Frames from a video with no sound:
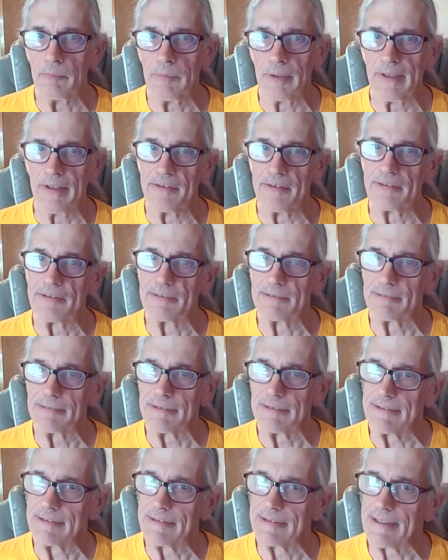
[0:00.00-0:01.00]
because
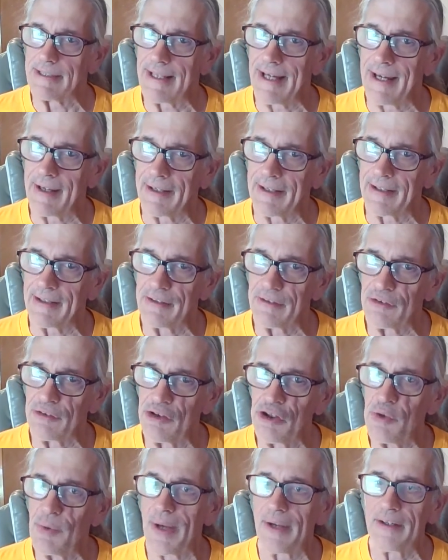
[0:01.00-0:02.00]
I
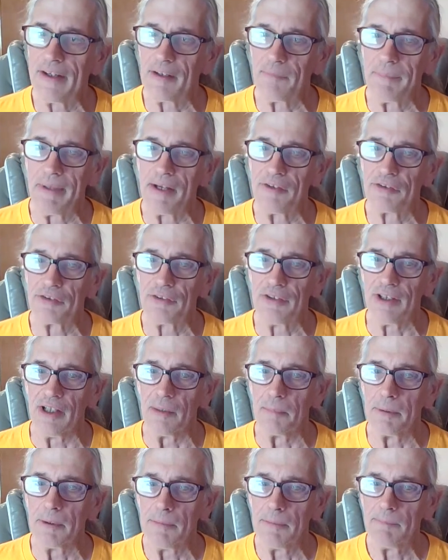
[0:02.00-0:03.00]
knew I couldn't measure
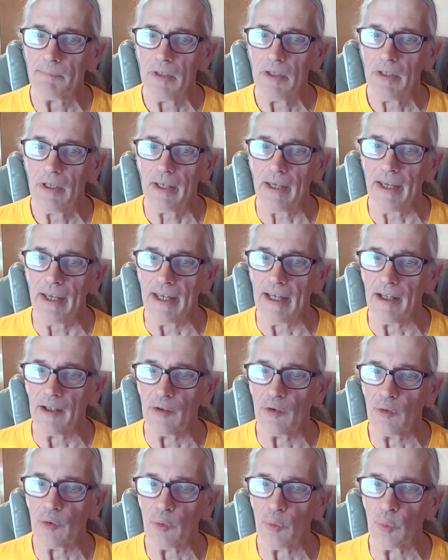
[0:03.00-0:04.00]
up.
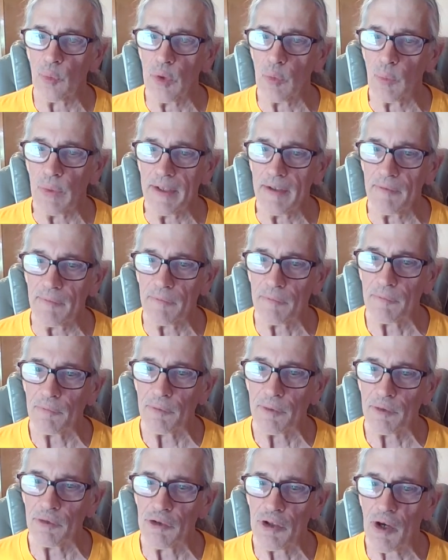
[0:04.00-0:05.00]
And when we
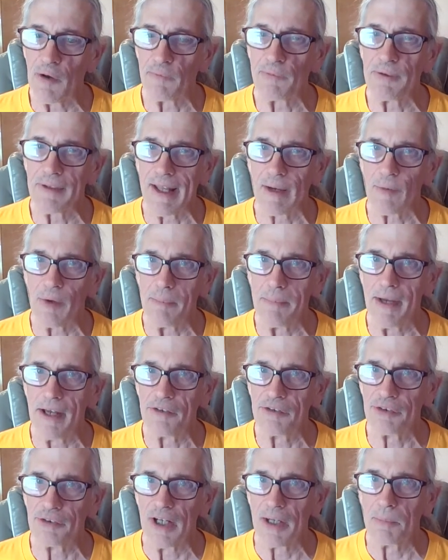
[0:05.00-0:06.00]
don't feel like we
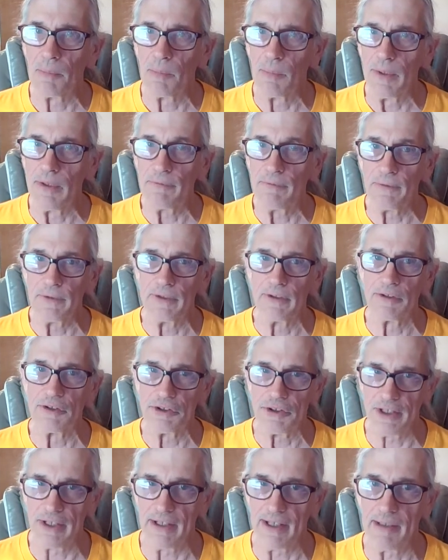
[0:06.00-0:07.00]
measure up, we feel
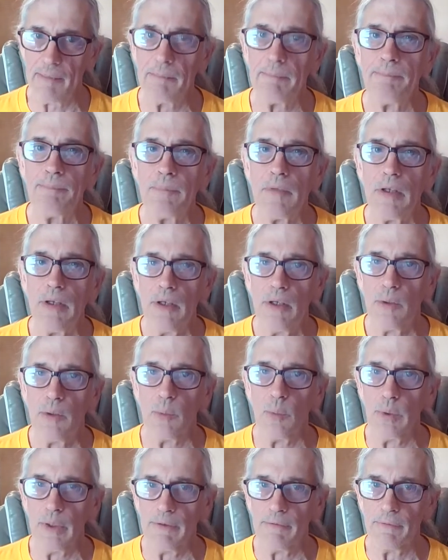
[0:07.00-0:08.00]
shame,
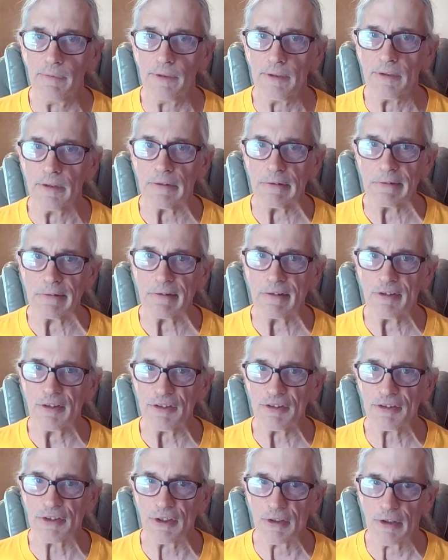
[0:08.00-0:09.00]
we feel
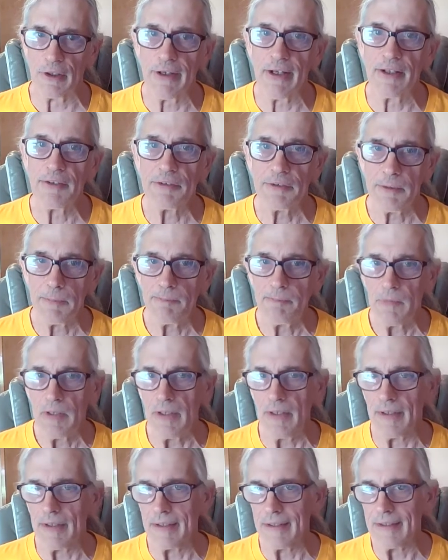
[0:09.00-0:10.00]
discouraged.
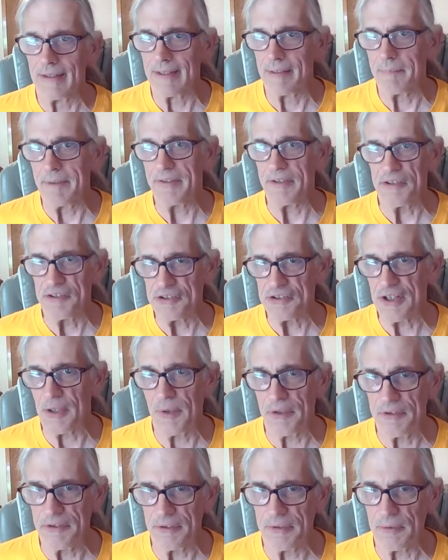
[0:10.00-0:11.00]
And let me just share
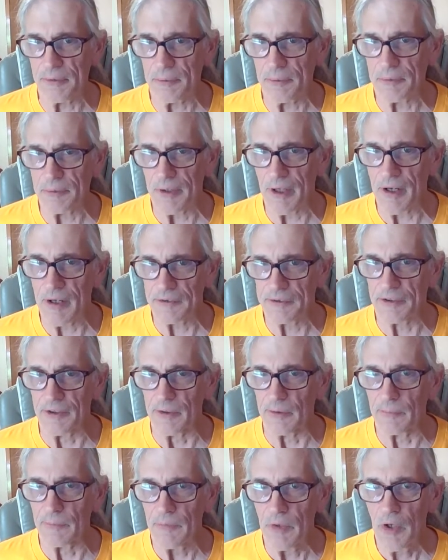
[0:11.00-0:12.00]
with you
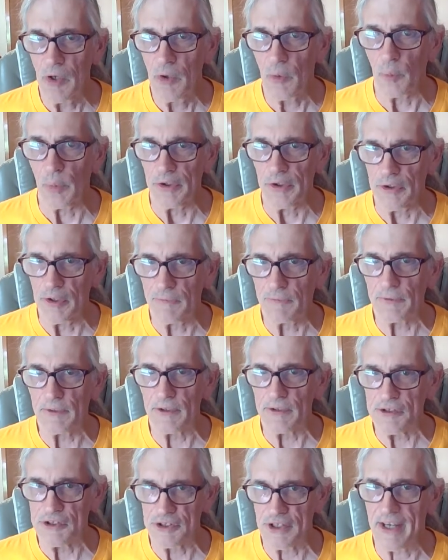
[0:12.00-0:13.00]
also, when you
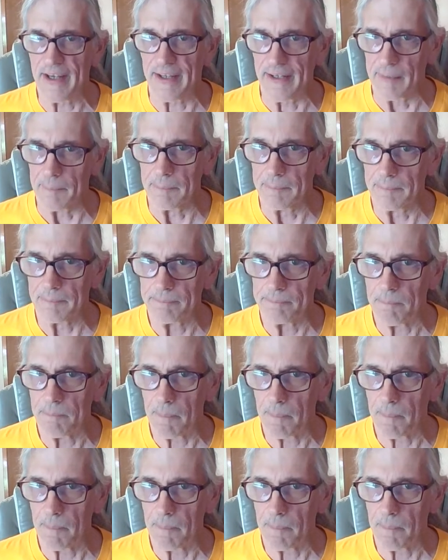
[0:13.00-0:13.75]
feel shame,